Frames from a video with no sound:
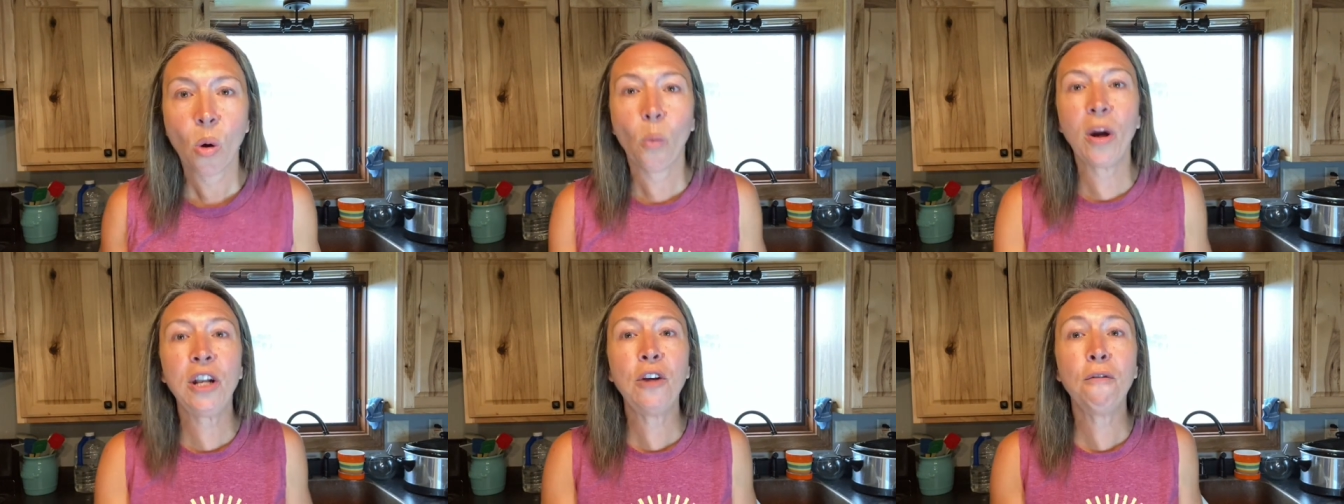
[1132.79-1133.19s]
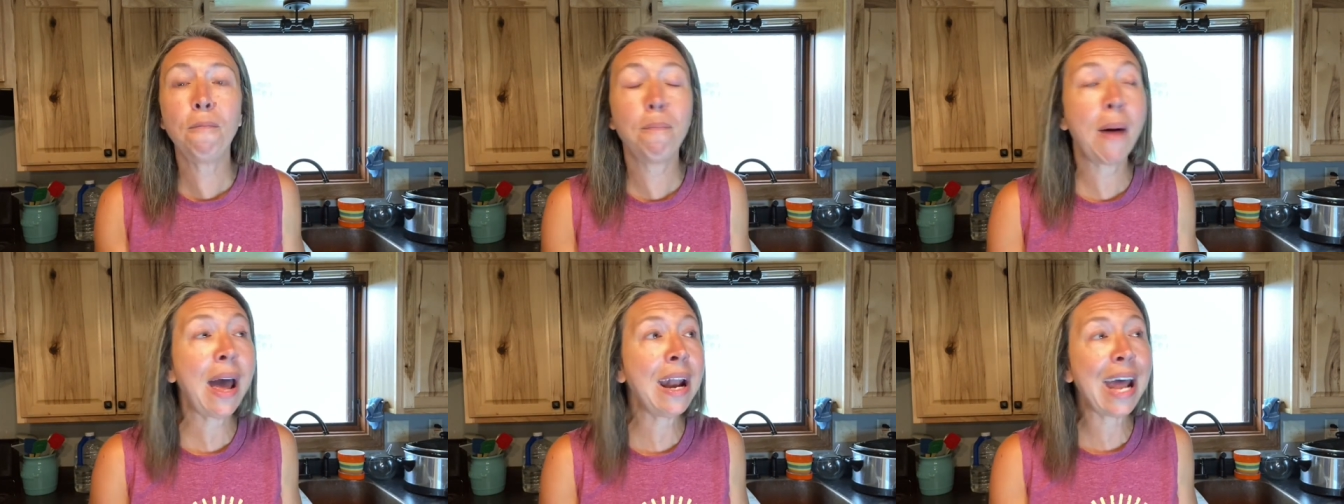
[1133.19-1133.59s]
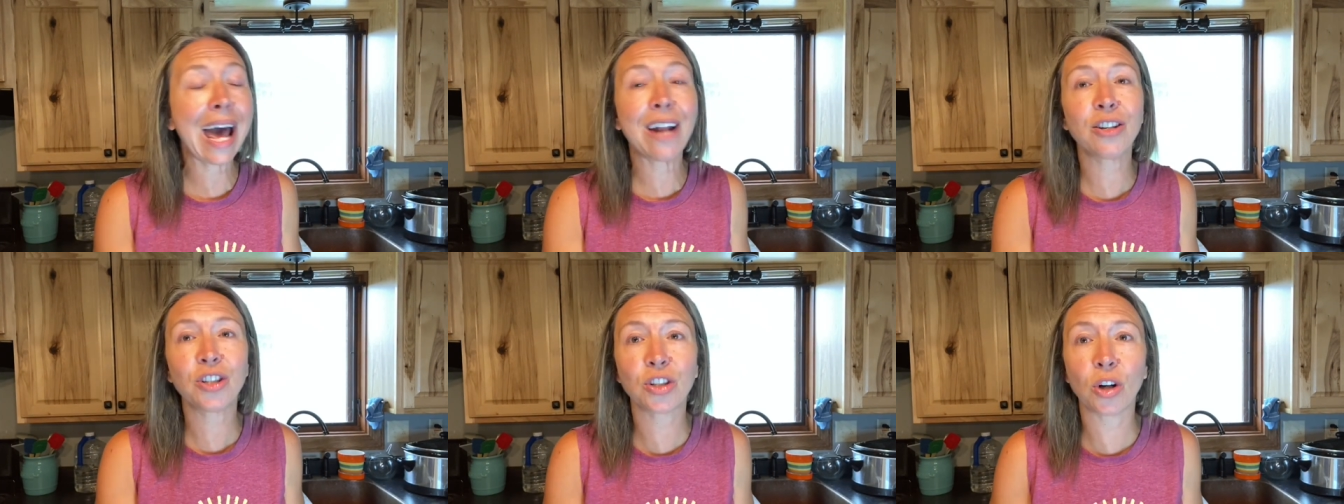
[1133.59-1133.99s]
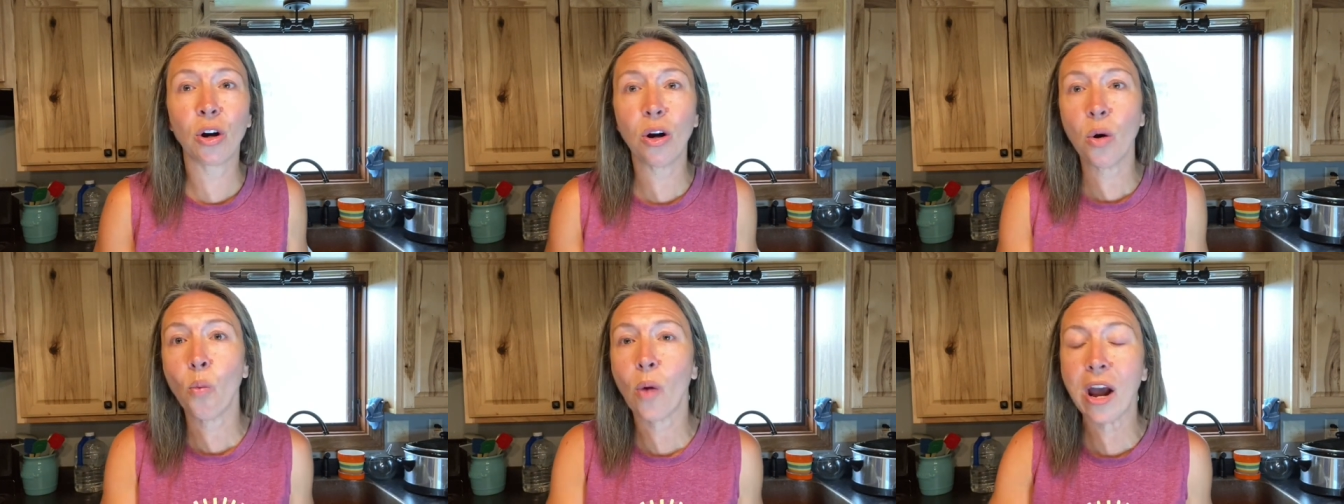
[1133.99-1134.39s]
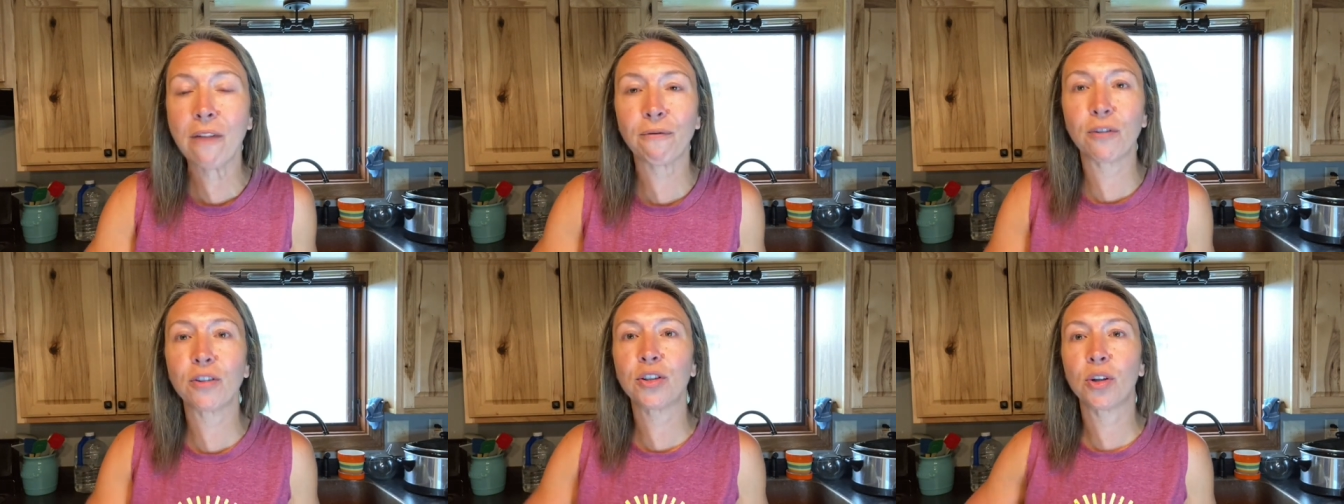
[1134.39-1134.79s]
when you've been at a certain
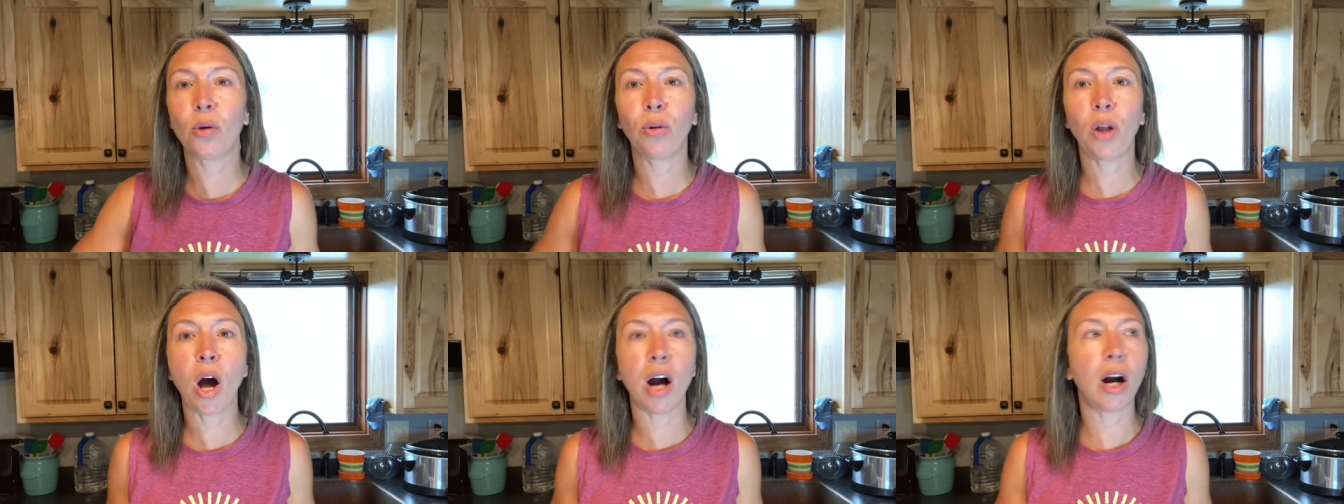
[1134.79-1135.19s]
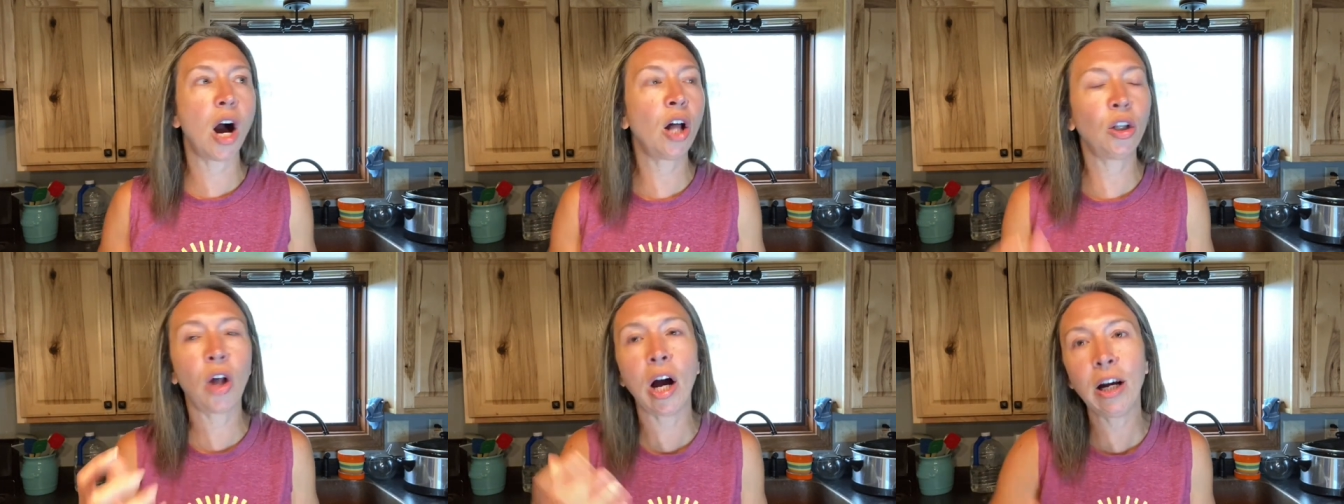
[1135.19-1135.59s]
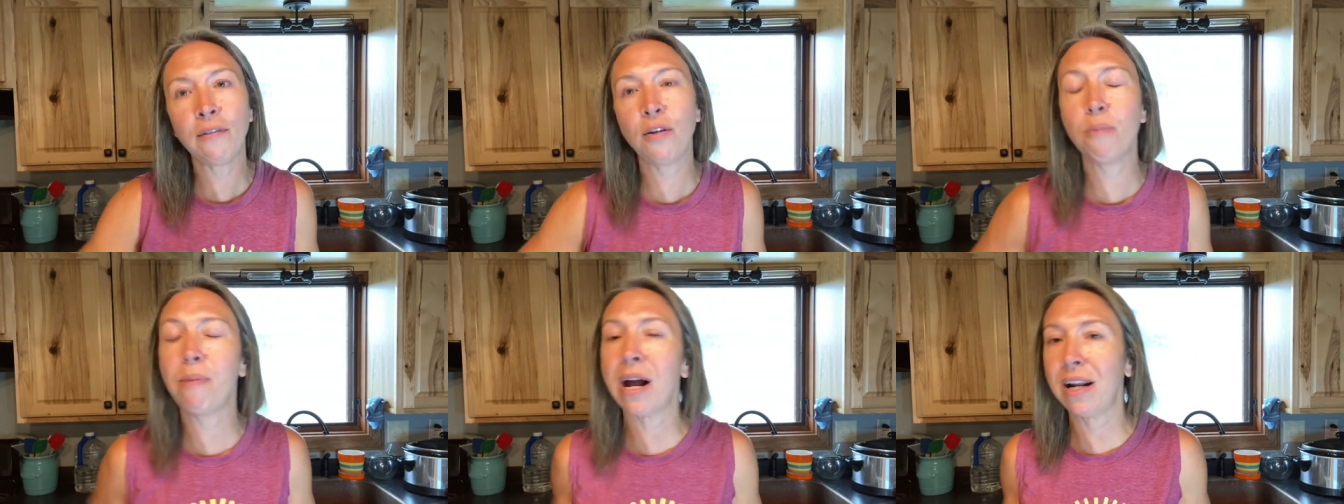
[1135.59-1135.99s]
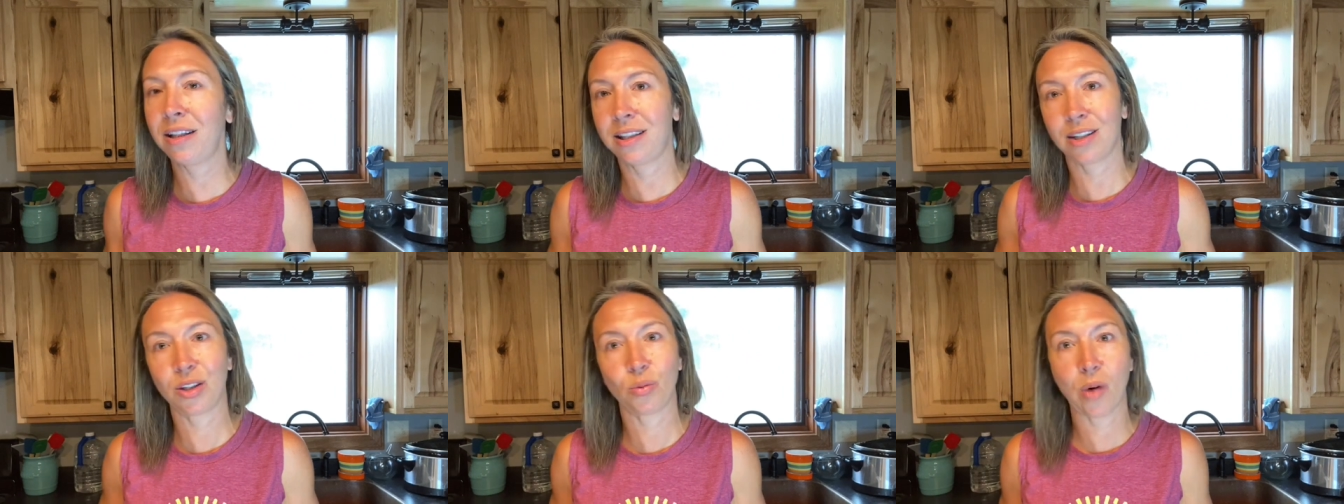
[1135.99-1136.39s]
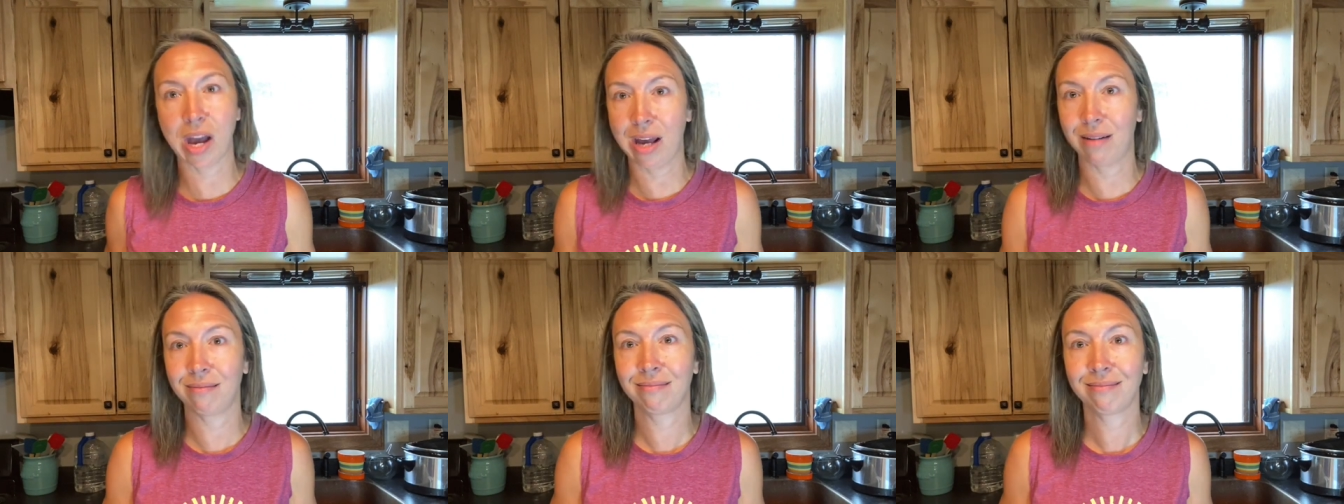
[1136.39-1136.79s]
weight for so long. How long have you been at this
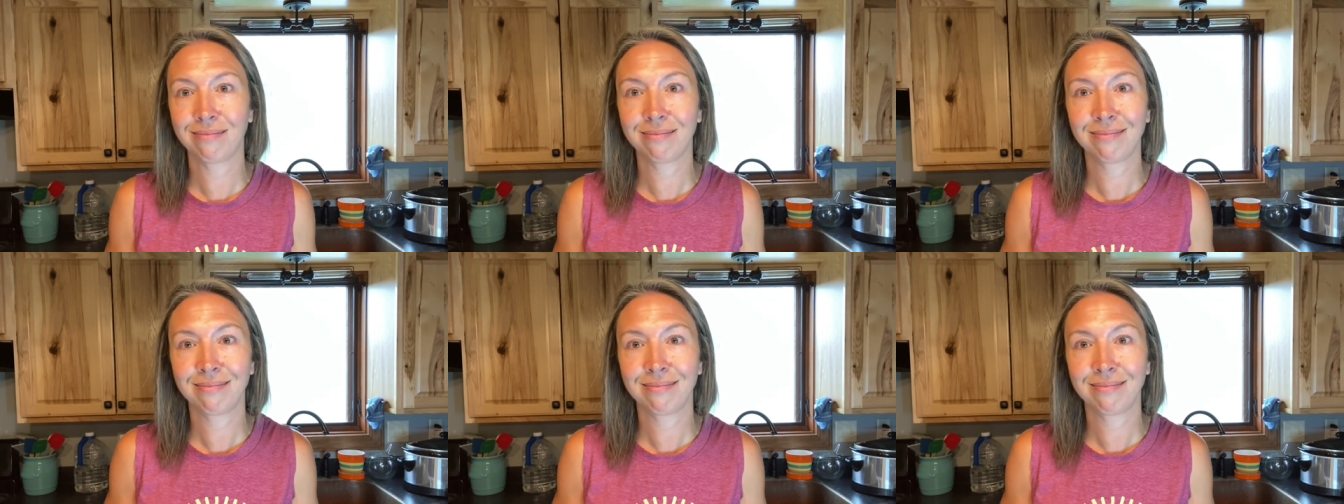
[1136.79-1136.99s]
weight?